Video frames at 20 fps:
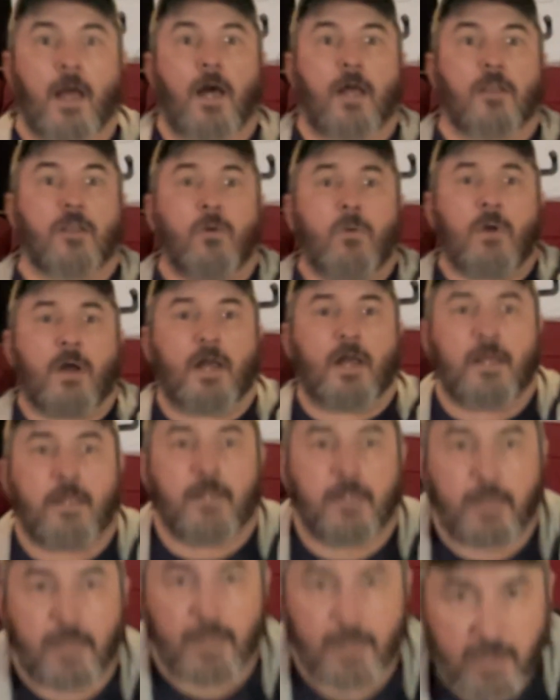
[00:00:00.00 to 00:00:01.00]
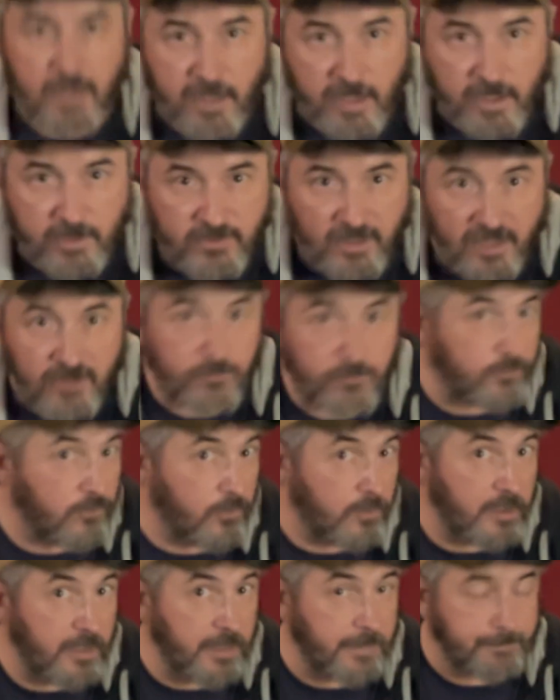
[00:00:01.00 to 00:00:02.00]
Aloha, and thanks for
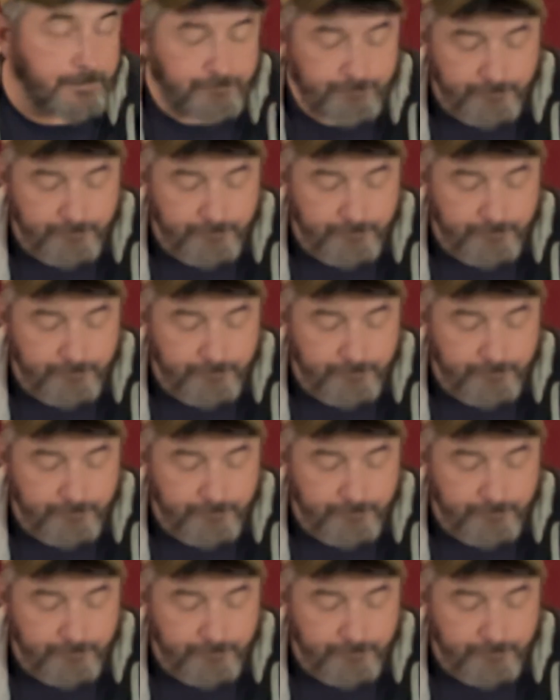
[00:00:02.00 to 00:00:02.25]
tuning in.